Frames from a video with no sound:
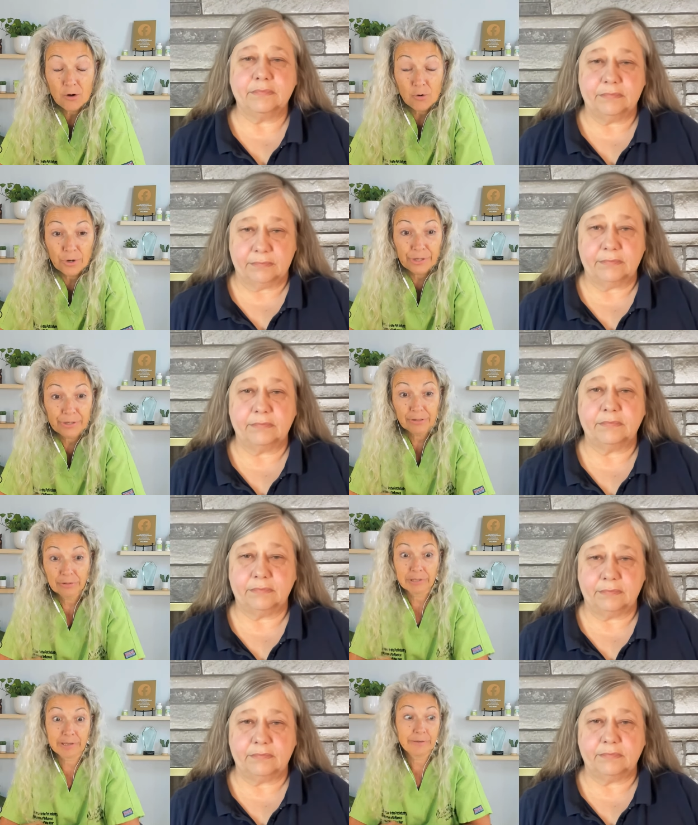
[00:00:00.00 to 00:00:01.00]
Speaker 1: on
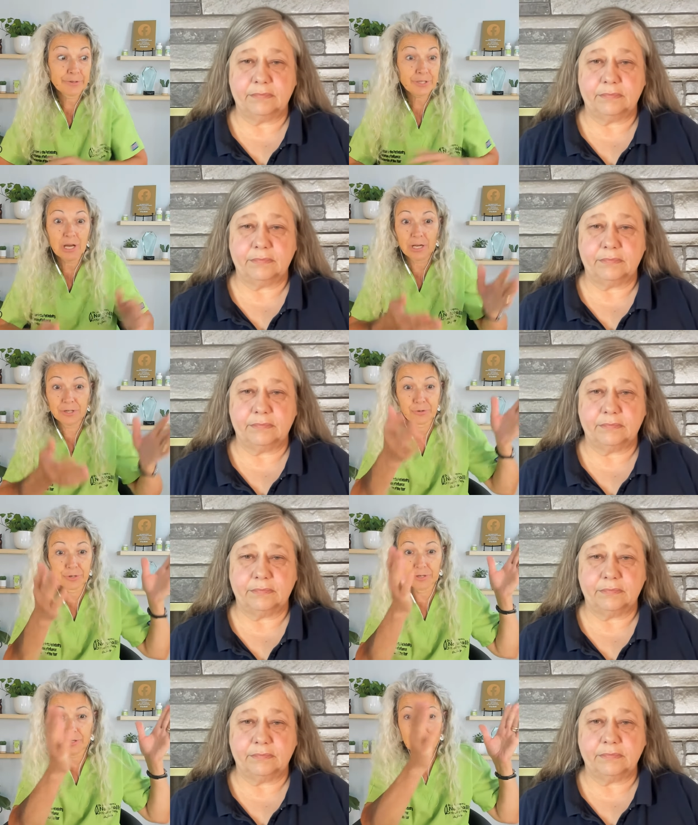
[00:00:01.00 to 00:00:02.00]
look, here's
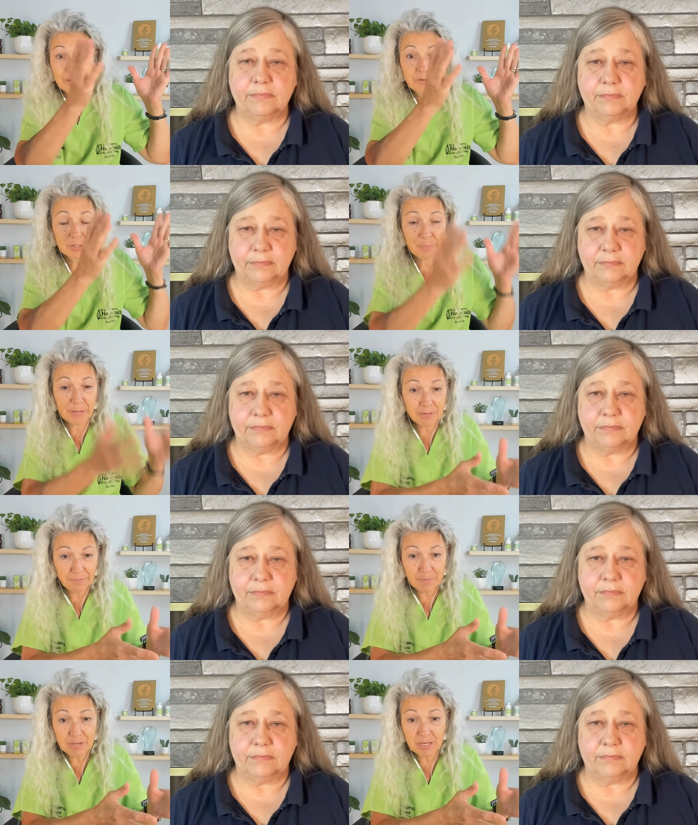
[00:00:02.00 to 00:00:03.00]
100 spayed
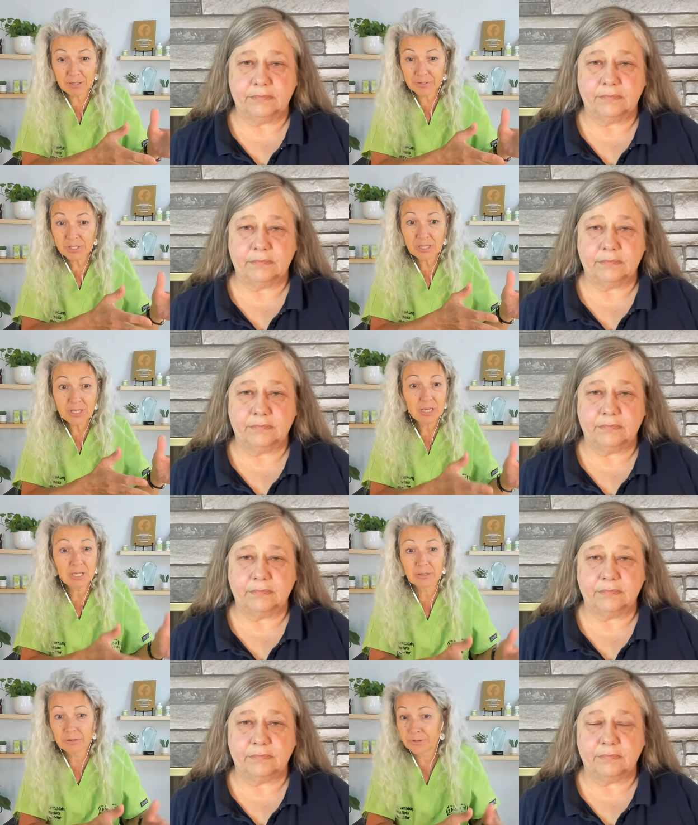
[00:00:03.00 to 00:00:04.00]
females,
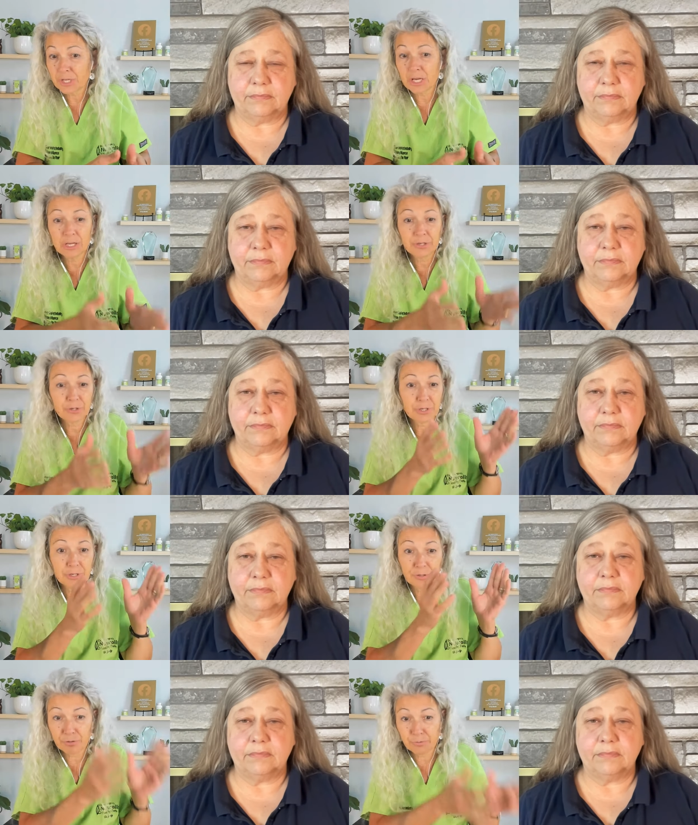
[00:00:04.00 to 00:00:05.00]
here's
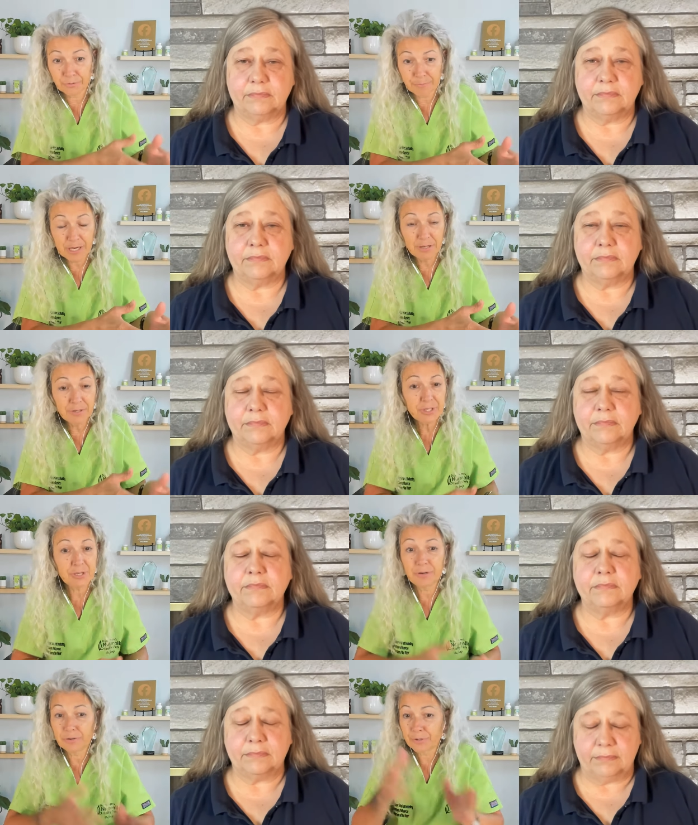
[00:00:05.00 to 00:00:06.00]
100 neutered males,
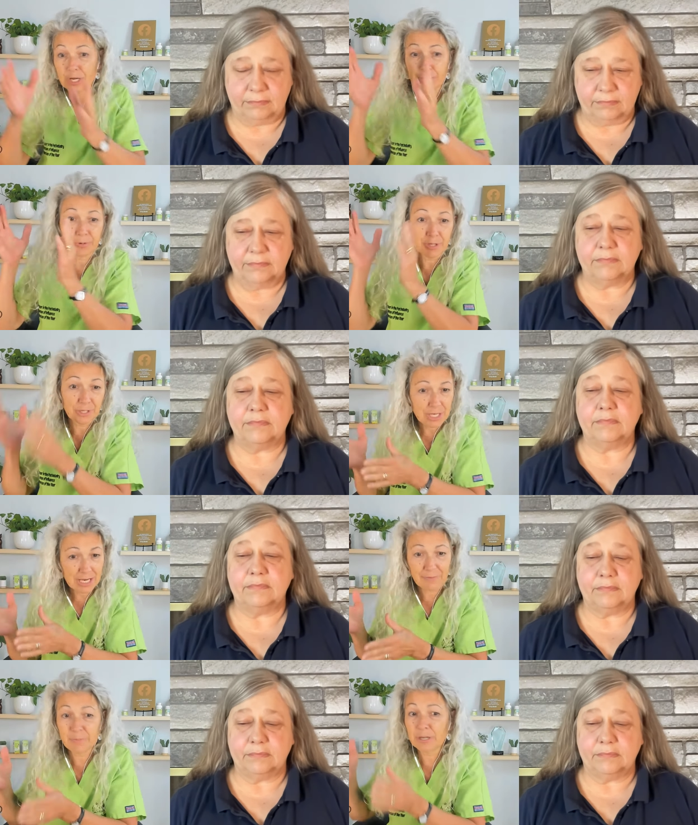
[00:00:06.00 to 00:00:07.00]
here's mm-hmm. 100 intact
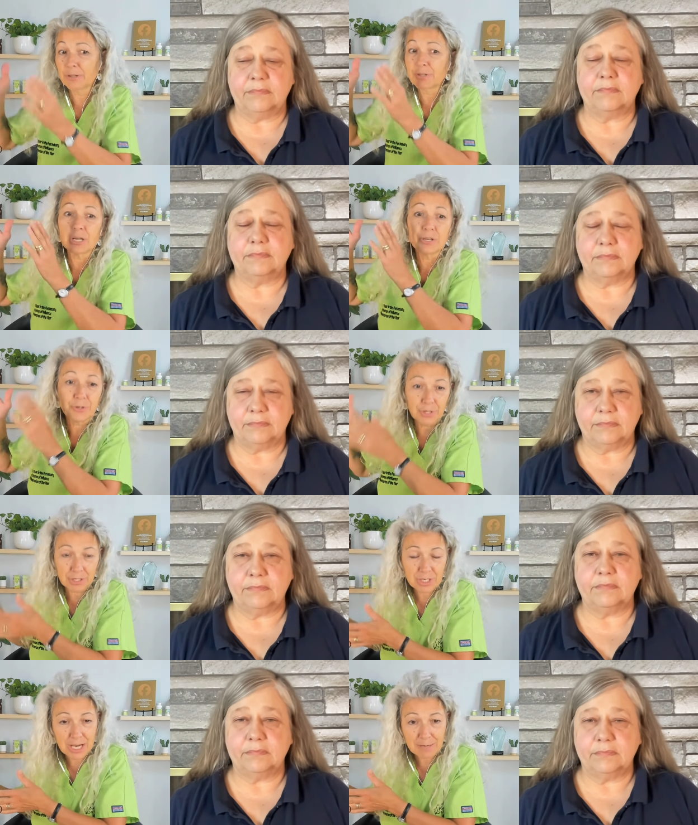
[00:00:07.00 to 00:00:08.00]
females, 100
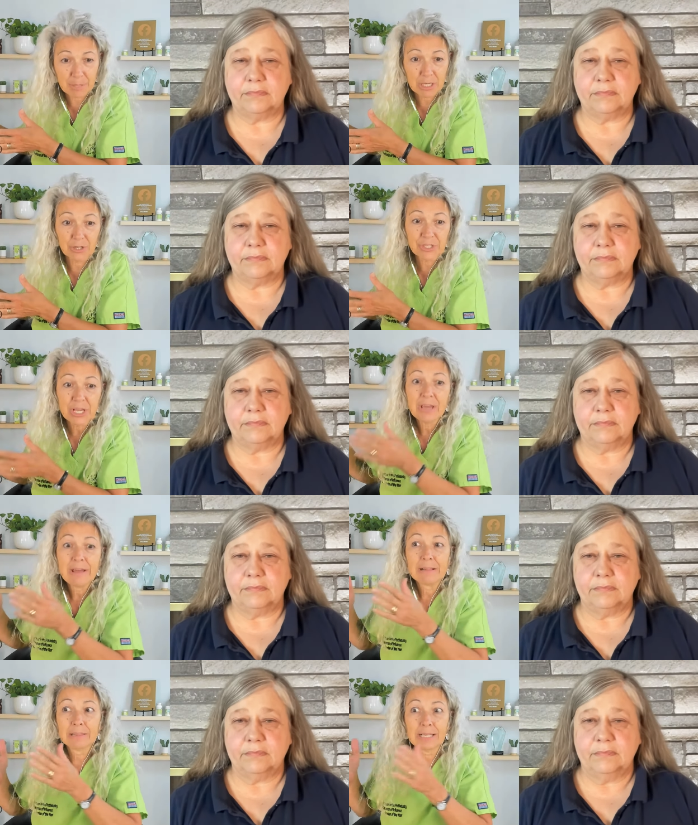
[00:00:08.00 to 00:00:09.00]
intact males.
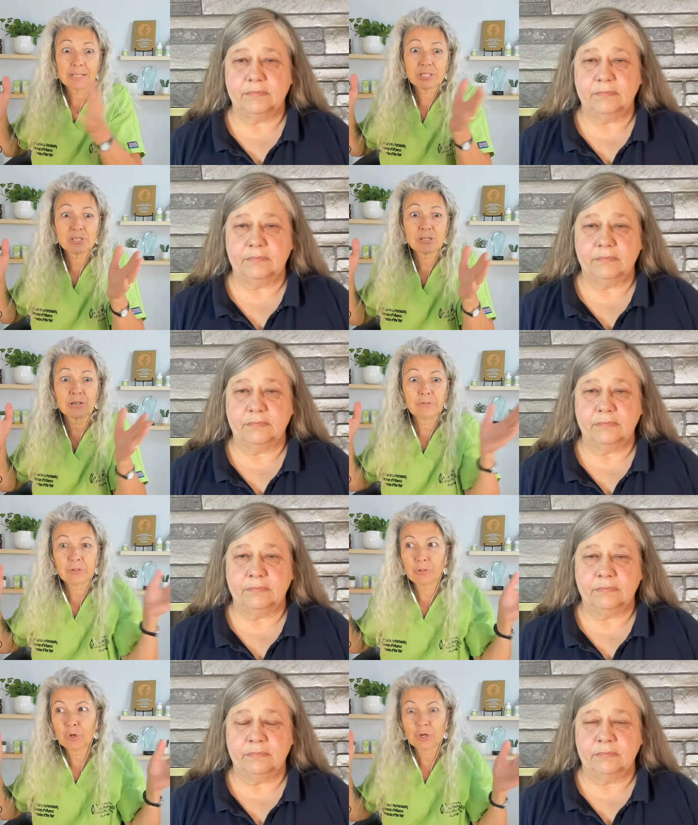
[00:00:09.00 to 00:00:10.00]
Let's
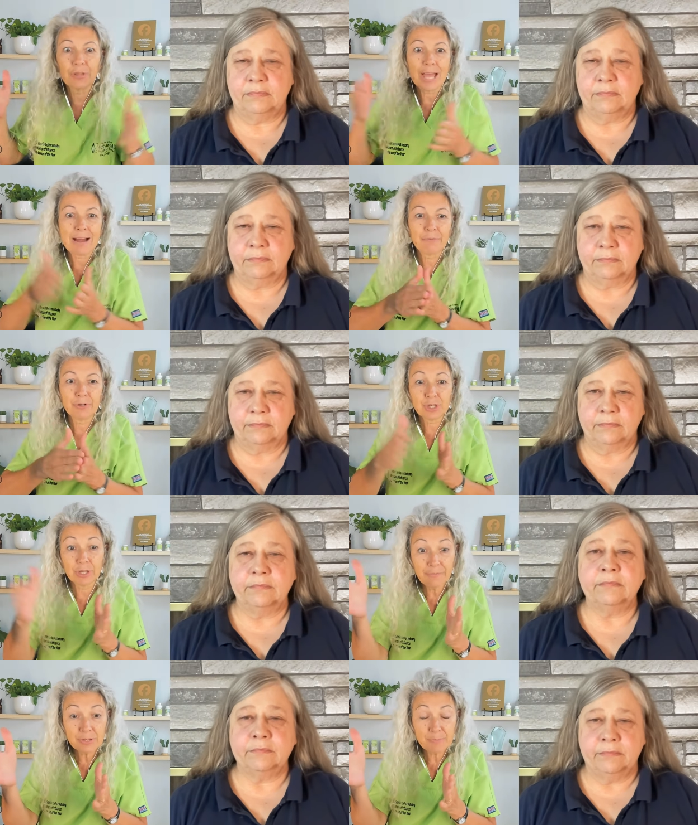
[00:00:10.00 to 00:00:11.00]
look at average
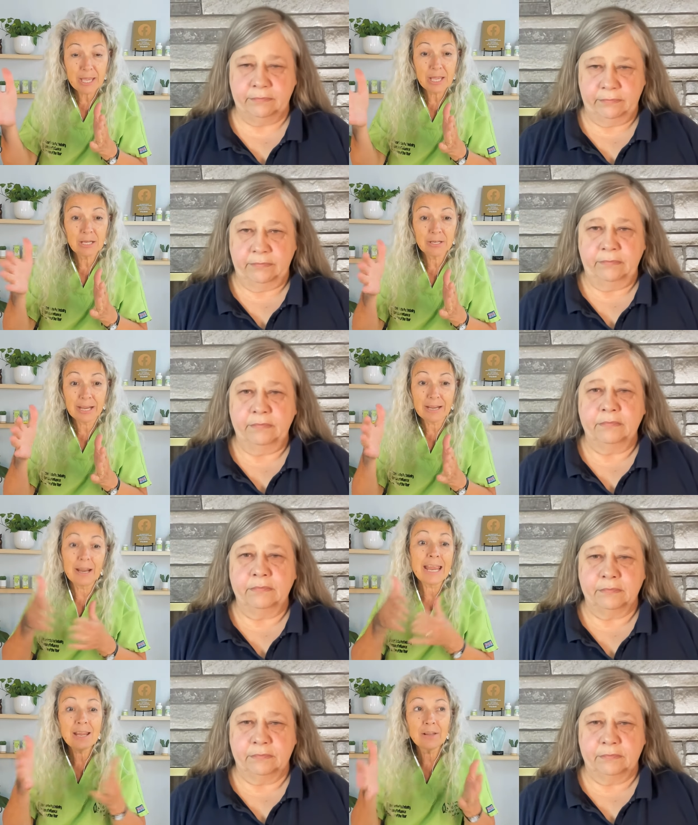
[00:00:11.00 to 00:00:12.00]
lifespan. And,
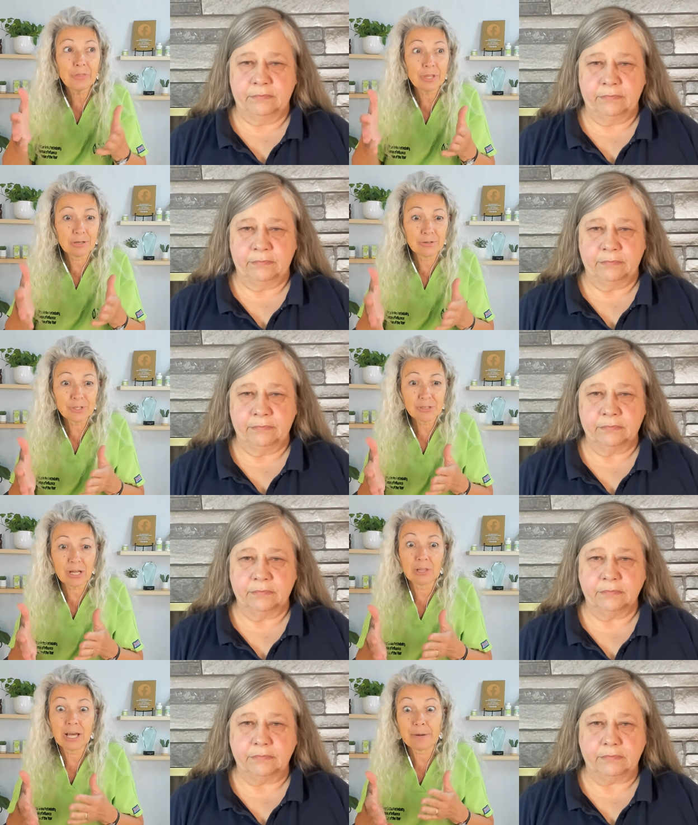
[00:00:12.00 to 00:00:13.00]
and there's a
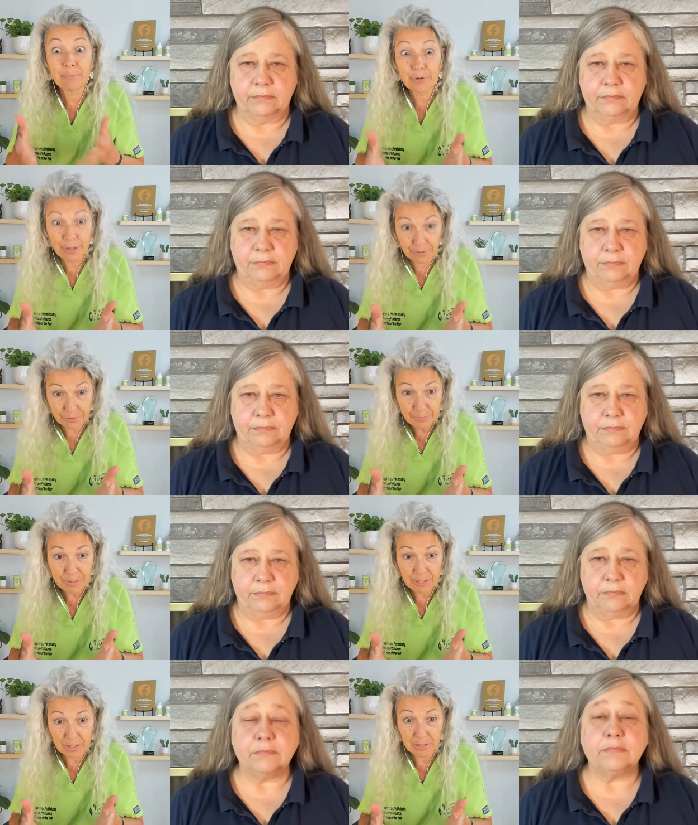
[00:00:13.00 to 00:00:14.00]
lot of breeders
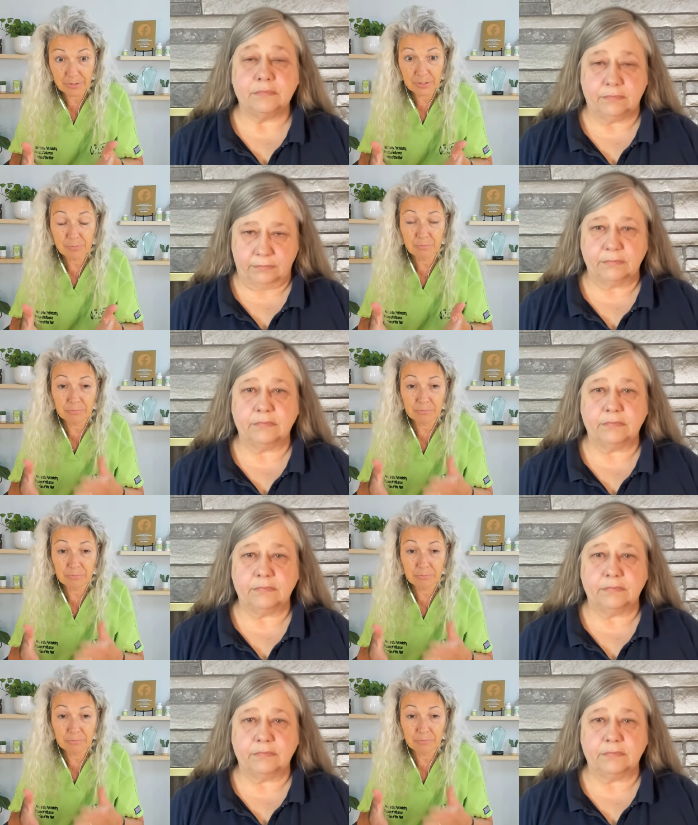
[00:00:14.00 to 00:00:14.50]
because